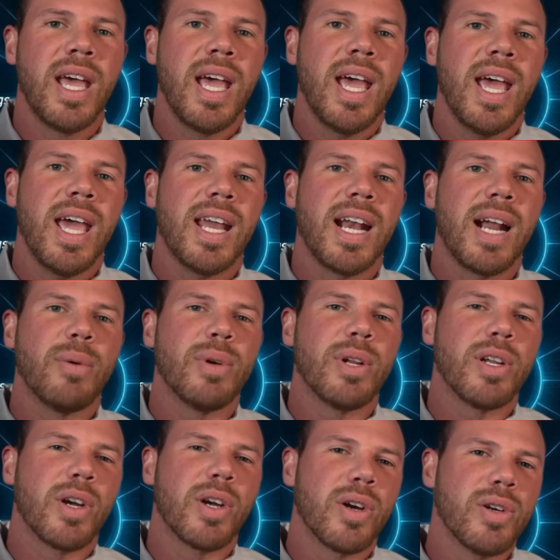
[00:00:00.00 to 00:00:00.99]
and I would
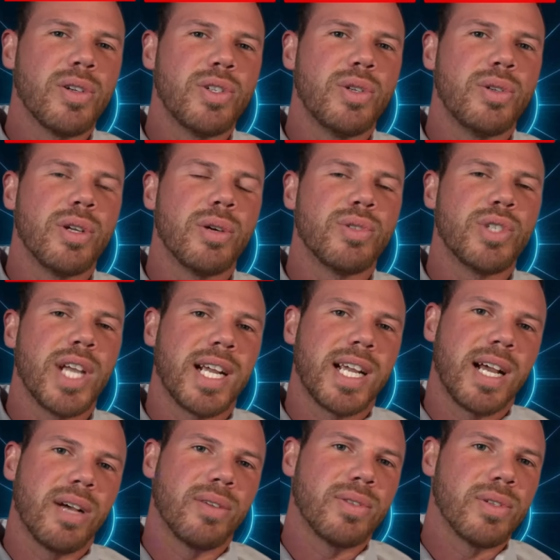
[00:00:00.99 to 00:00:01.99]
encourage you to go check
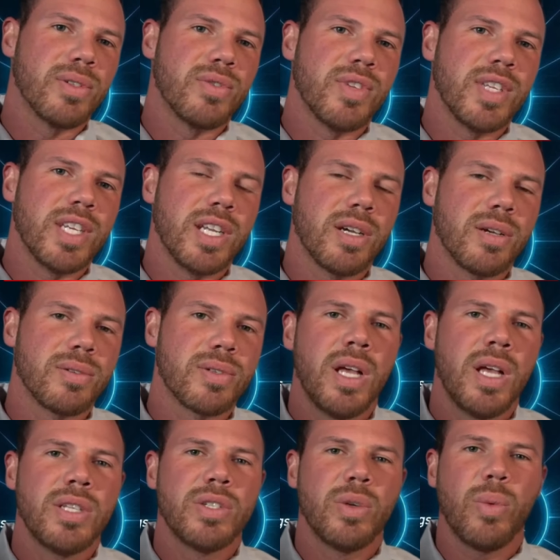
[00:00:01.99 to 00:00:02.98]
out those videos.
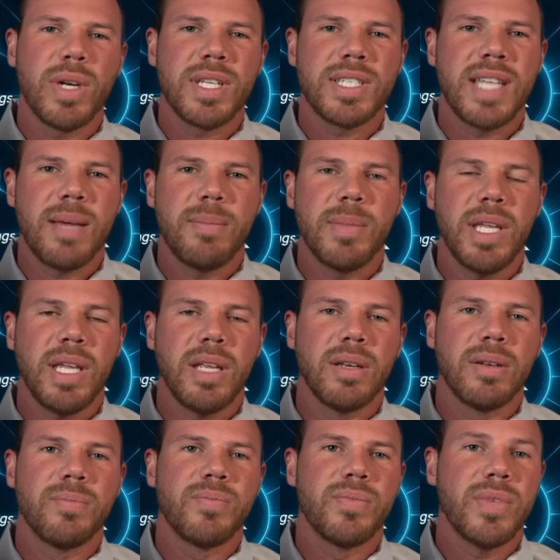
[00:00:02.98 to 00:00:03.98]
So what does that mean?
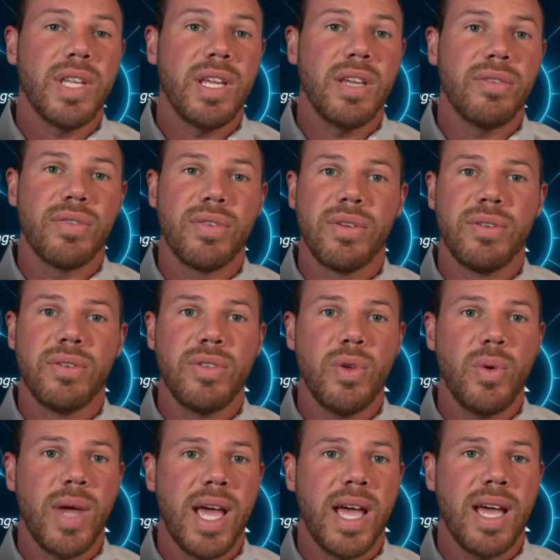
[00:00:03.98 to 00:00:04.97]
If you
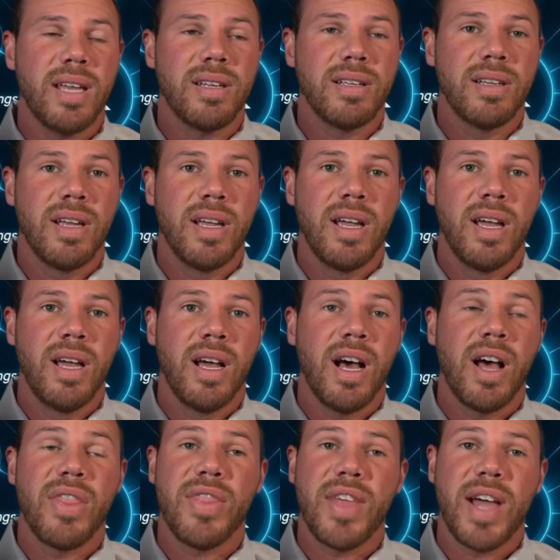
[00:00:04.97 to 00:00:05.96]
had
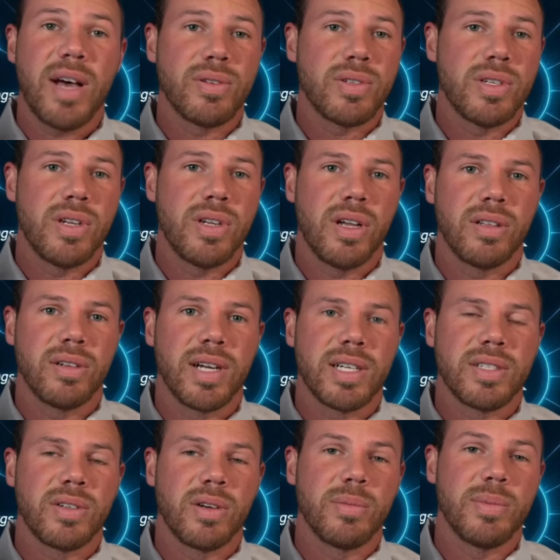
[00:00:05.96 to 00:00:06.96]
$1,000
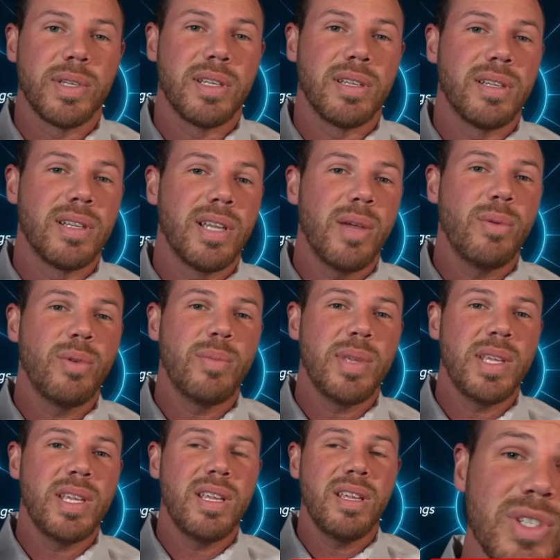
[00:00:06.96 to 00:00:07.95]
XRP, it would
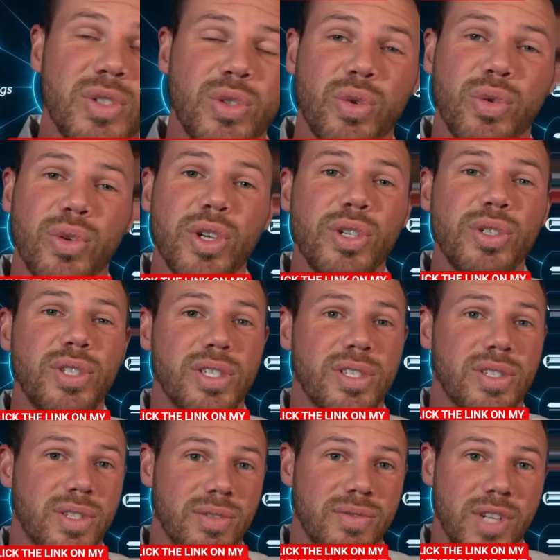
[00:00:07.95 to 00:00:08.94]
be trillions
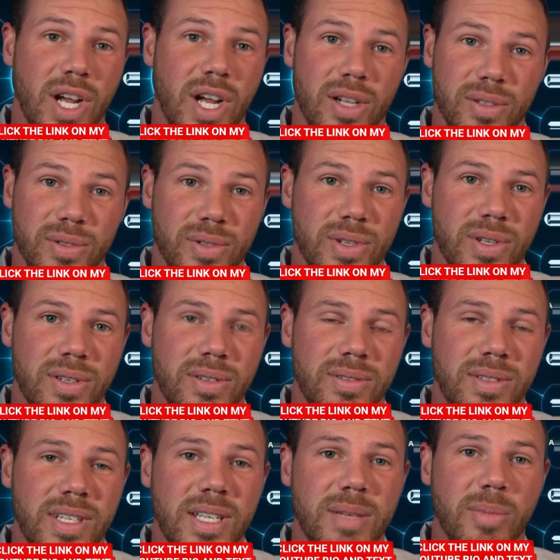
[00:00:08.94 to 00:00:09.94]
of dollars
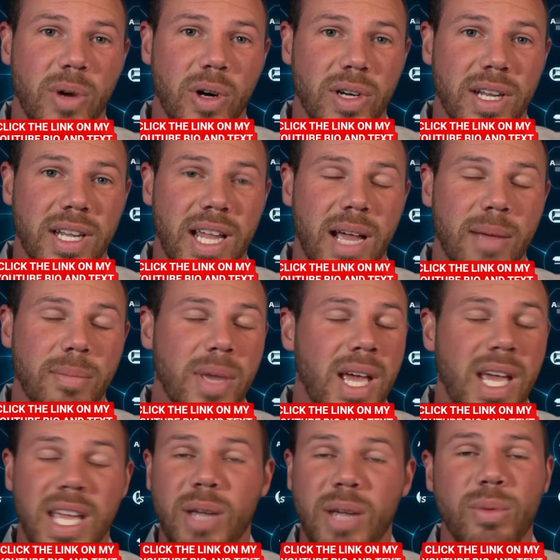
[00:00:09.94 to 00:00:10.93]
in market cap.
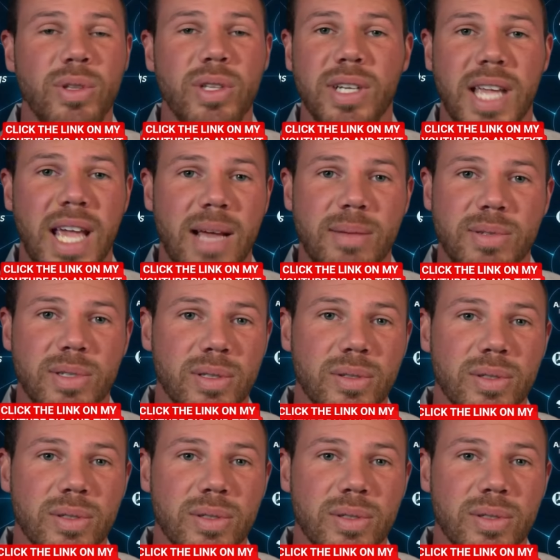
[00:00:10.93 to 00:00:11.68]
It would look absolutely